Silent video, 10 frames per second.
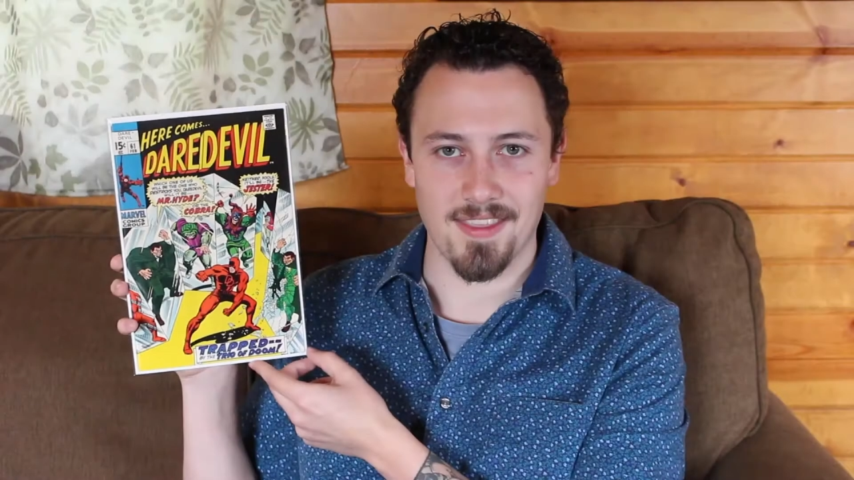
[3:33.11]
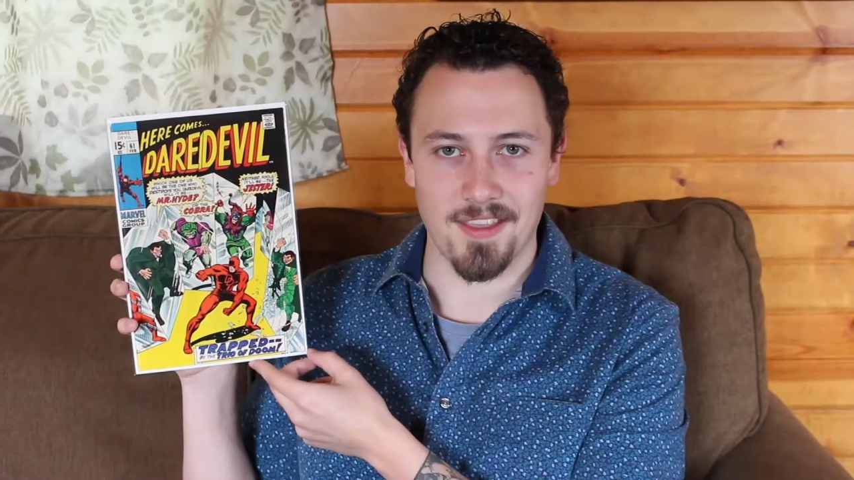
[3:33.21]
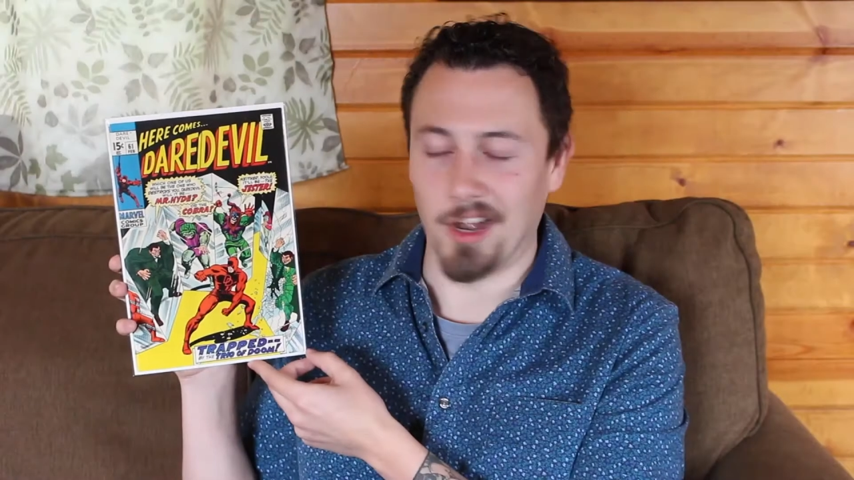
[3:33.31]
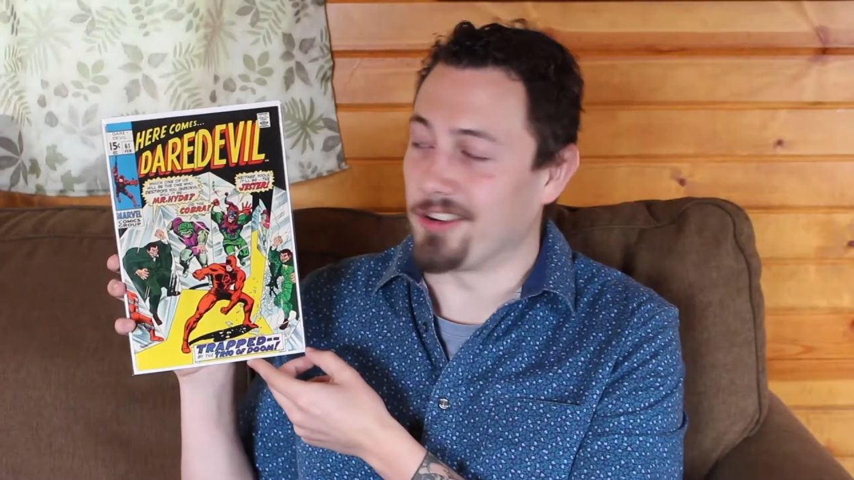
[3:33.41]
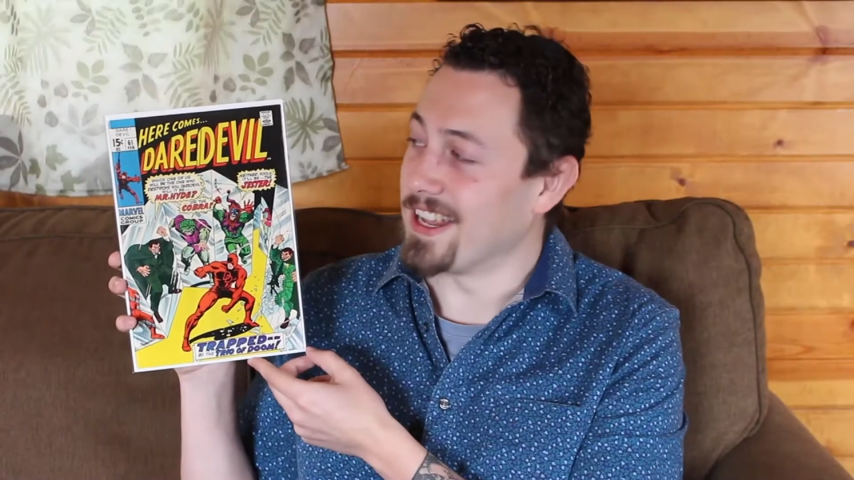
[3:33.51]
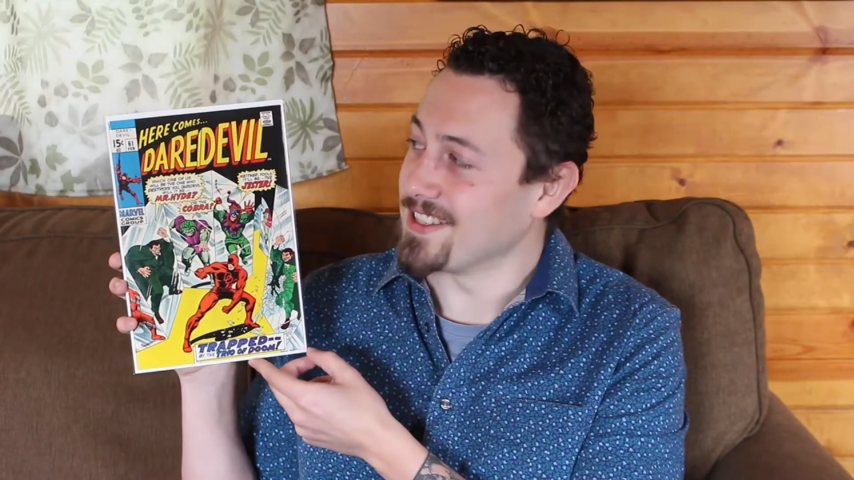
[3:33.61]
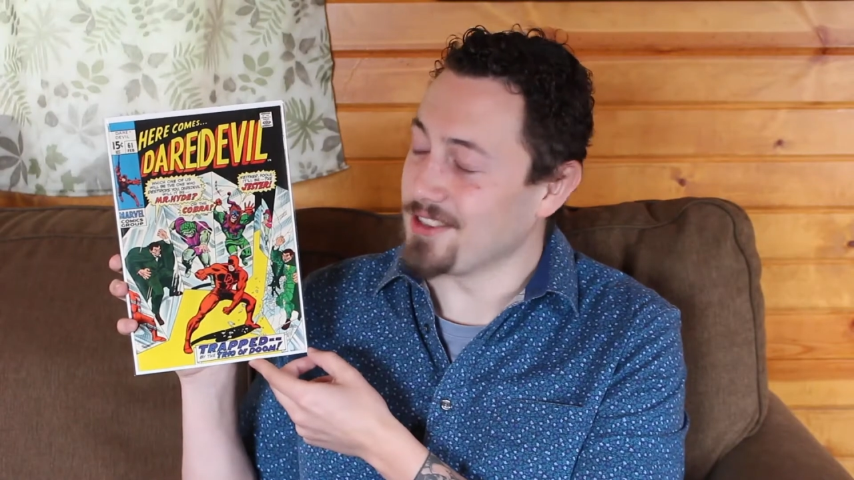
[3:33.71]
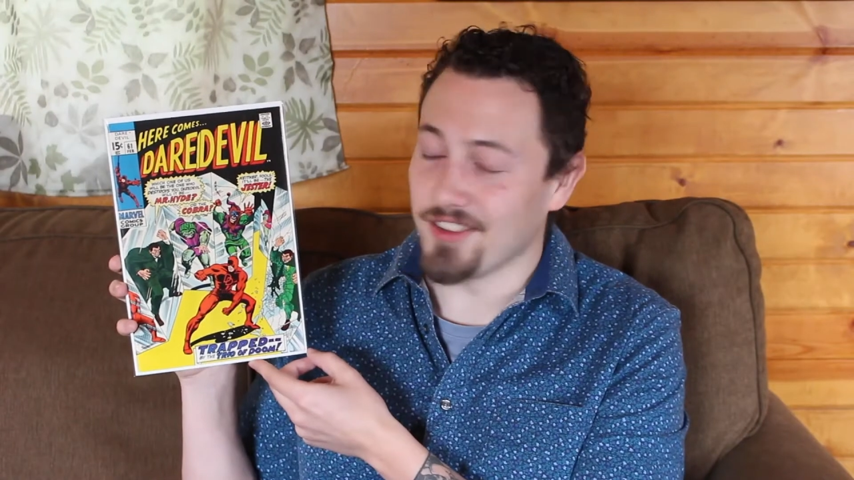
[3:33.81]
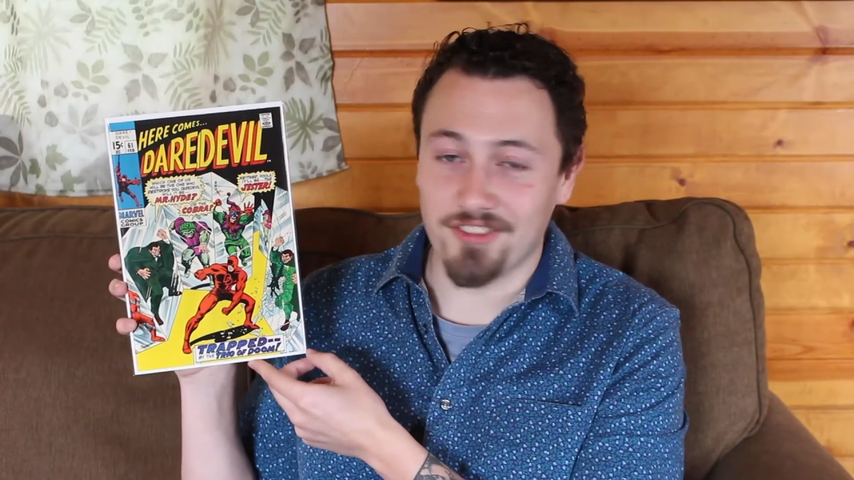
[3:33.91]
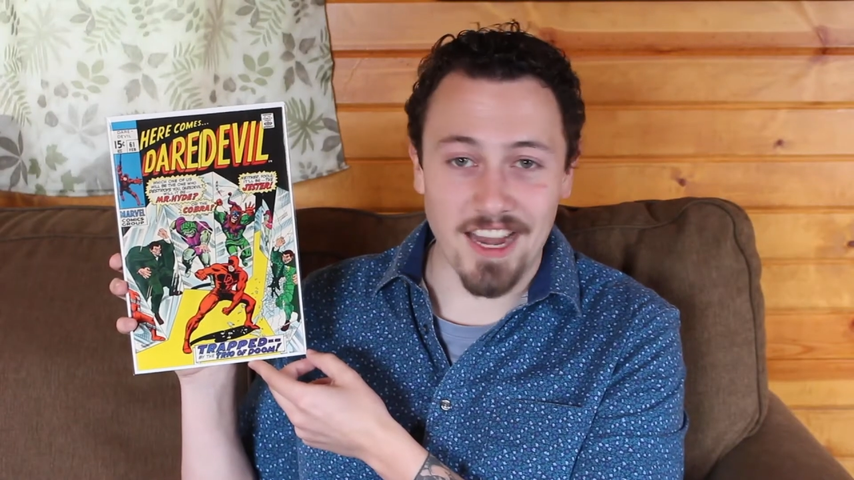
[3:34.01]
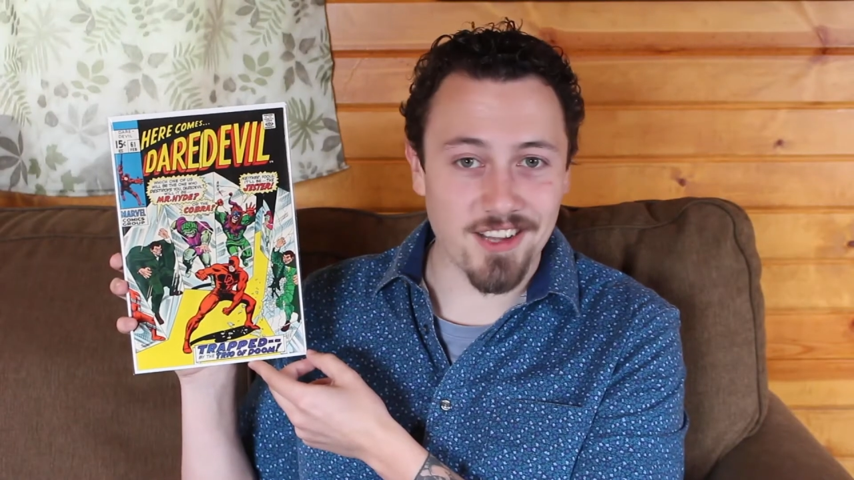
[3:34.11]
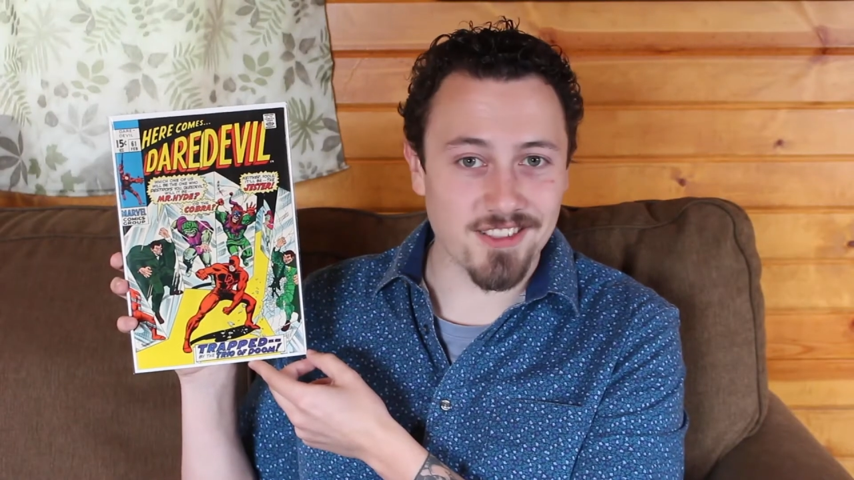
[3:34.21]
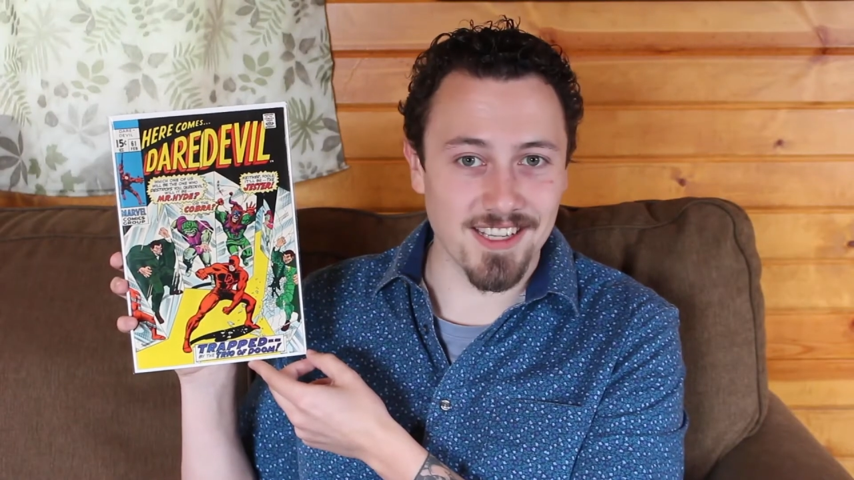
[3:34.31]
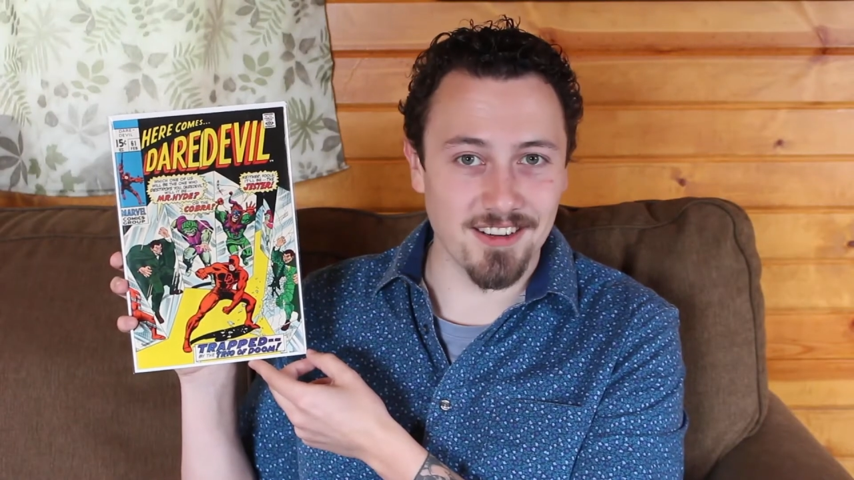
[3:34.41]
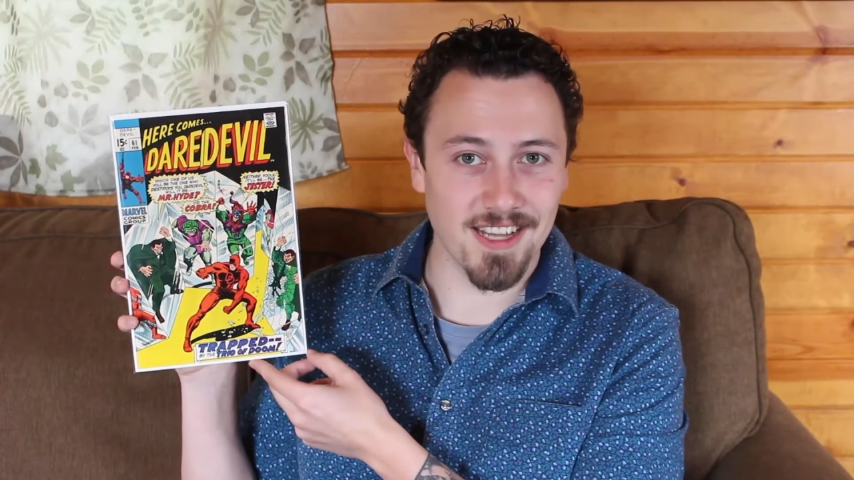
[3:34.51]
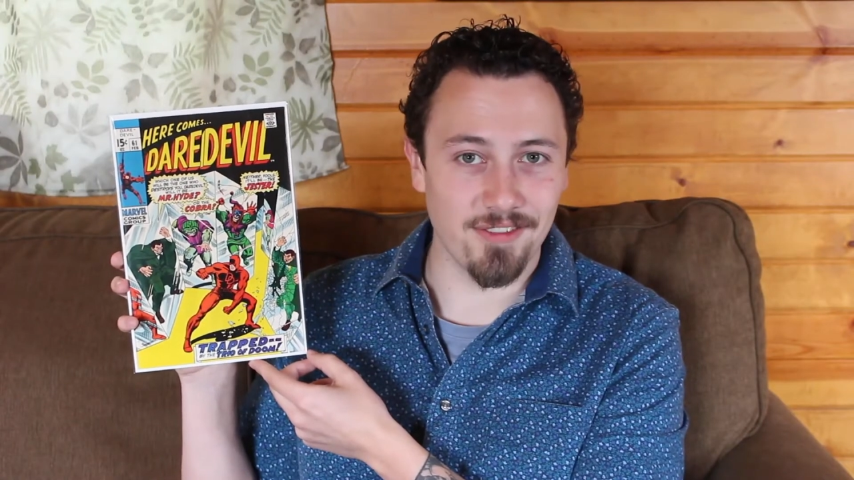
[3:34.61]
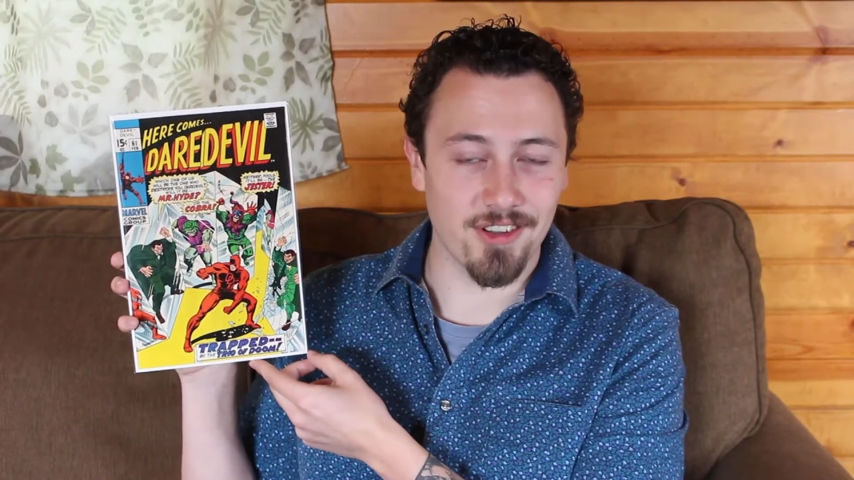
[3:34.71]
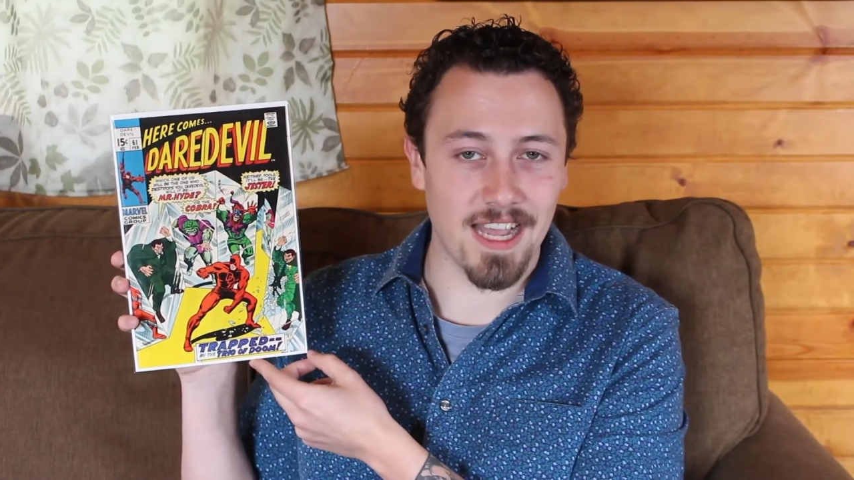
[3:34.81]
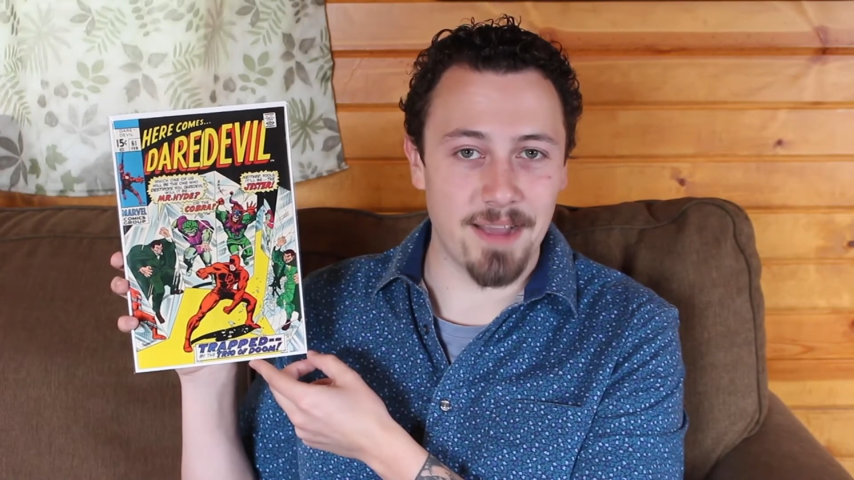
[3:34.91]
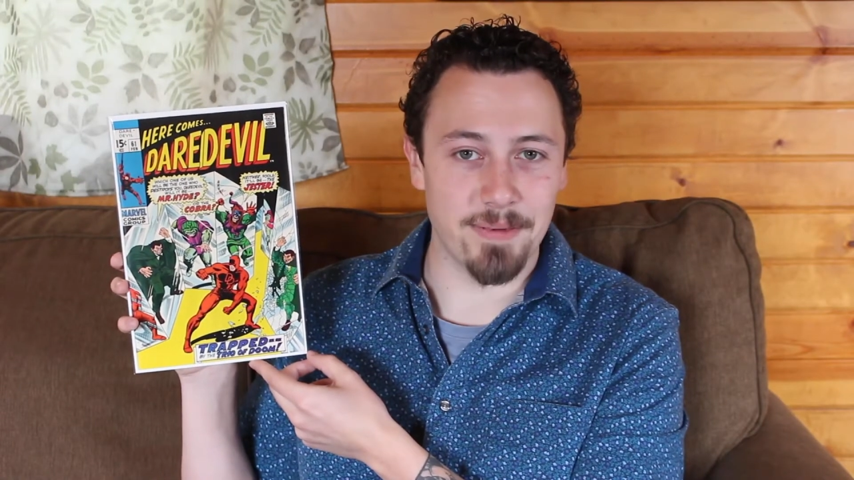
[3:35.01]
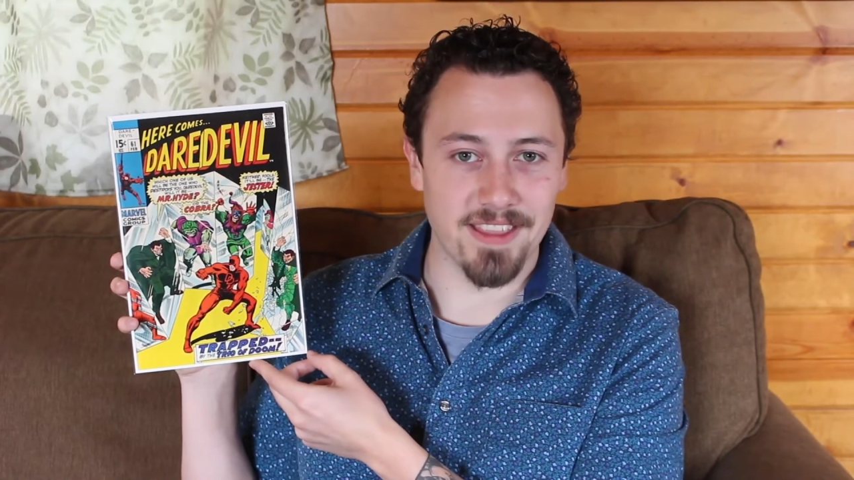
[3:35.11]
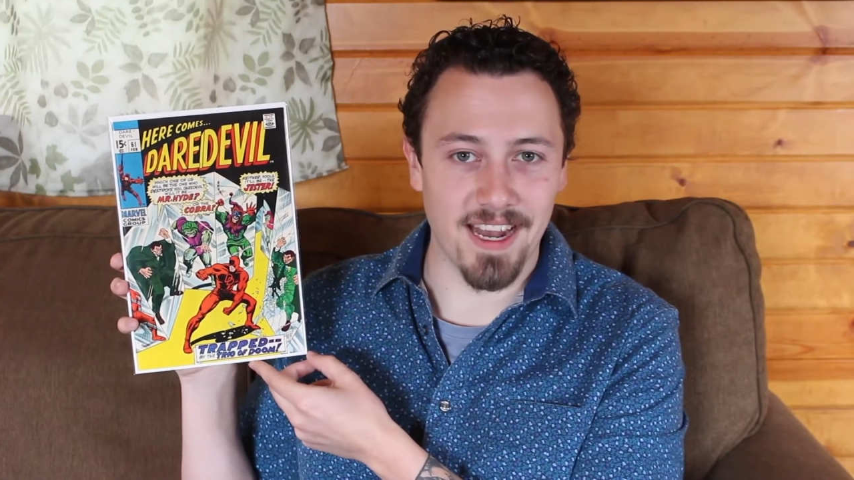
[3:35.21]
Alright, so the final Daredevil copy